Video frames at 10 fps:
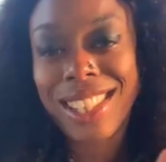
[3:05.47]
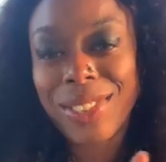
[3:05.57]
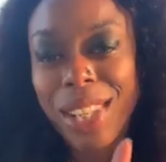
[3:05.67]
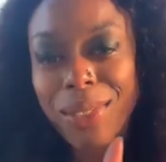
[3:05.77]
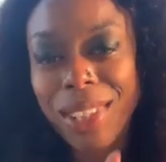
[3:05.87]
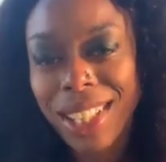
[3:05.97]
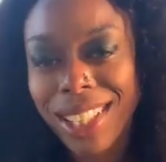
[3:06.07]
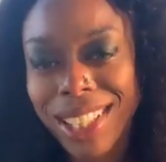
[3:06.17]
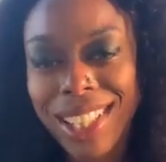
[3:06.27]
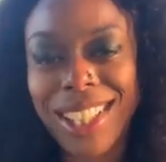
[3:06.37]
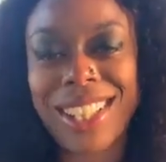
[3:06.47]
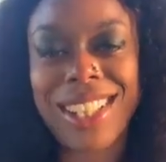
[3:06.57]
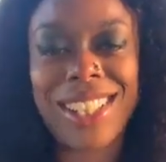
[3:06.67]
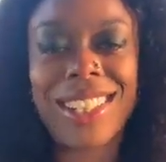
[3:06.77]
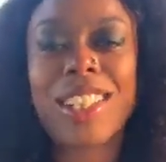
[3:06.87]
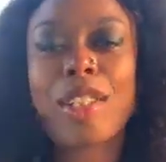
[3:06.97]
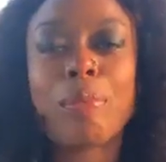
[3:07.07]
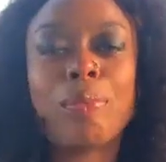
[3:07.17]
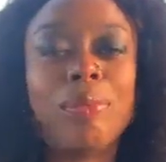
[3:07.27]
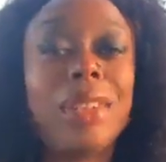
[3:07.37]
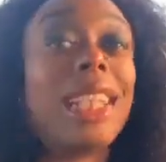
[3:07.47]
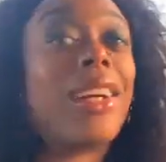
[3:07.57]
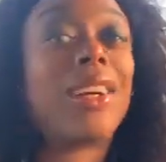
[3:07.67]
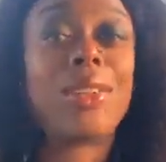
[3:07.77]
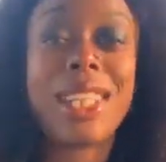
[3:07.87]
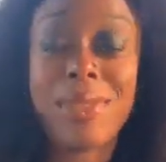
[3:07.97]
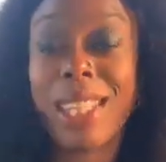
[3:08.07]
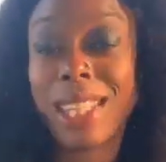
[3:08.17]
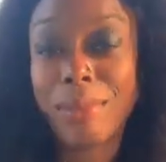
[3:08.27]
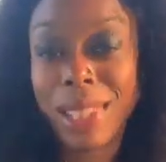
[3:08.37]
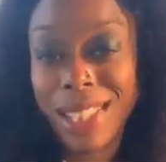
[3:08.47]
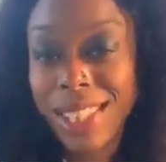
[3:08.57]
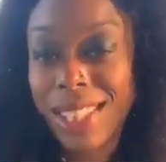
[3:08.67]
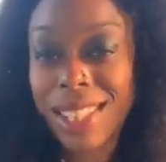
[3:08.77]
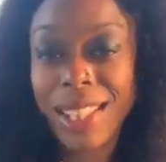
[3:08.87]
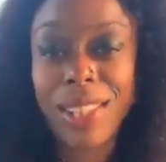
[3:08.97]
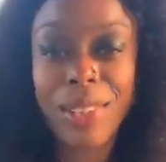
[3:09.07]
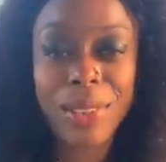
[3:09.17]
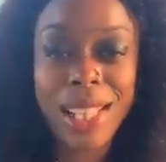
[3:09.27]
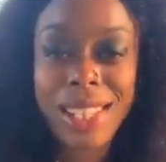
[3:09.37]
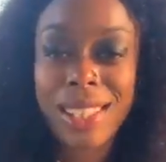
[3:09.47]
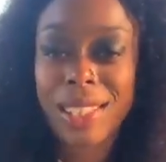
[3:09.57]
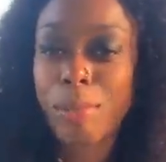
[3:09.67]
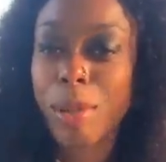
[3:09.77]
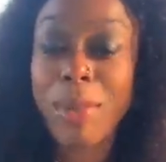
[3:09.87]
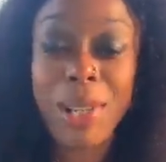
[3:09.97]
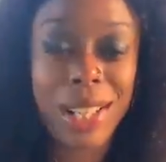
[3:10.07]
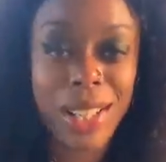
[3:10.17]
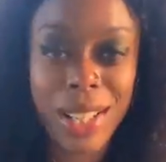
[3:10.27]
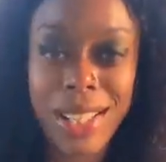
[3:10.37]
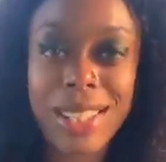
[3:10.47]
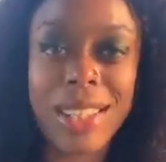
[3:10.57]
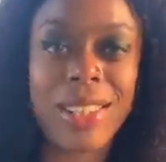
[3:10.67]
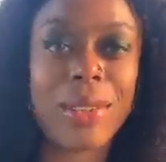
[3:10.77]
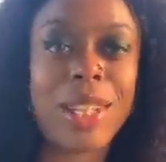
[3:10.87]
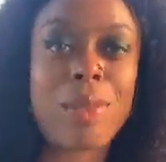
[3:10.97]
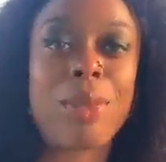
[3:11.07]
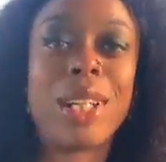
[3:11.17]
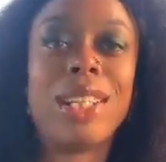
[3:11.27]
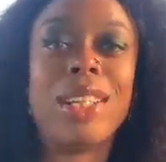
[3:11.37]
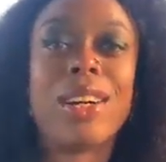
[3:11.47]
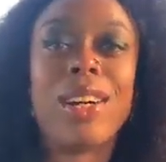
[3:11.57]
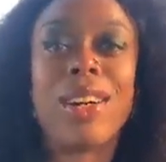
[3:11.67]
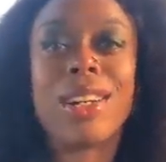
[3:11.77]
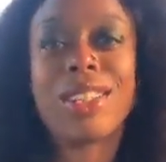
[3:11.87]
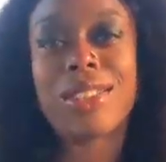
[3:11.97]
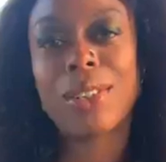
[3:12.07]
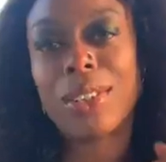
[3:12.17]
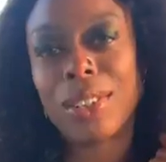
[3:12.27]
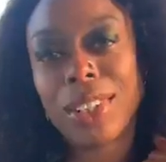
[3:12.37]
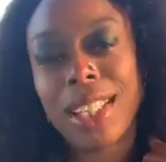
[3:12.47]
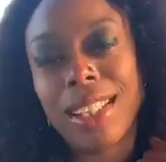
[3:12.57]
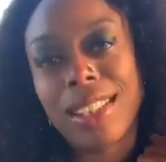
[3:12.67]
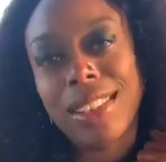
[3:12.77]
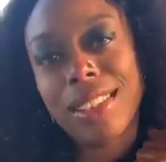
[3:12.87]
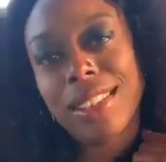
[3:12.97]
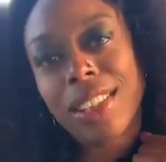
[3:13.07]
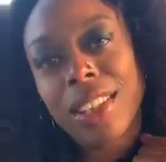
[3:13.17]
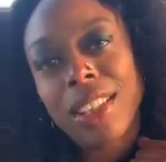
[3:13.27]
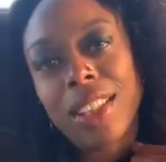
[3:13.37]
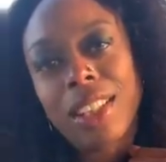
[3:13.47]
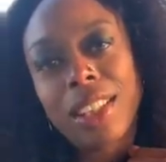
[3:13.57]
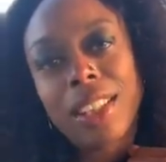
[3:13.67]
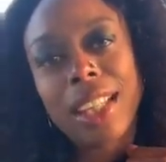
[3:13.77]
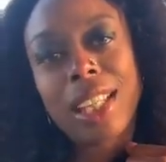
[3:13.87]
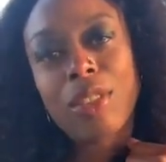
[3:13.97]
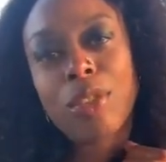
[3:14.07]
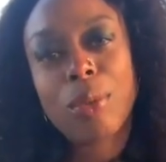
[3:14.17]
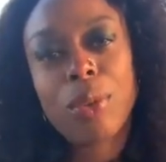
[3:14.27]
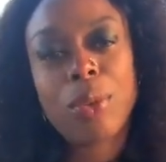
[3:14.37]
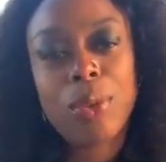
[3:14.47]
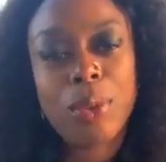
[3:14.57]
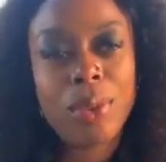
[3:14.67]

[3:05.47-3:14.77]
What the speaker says: That's what I want to hear. They're always making beats. They're always promoting artists. They're always putting their heart, soul, and true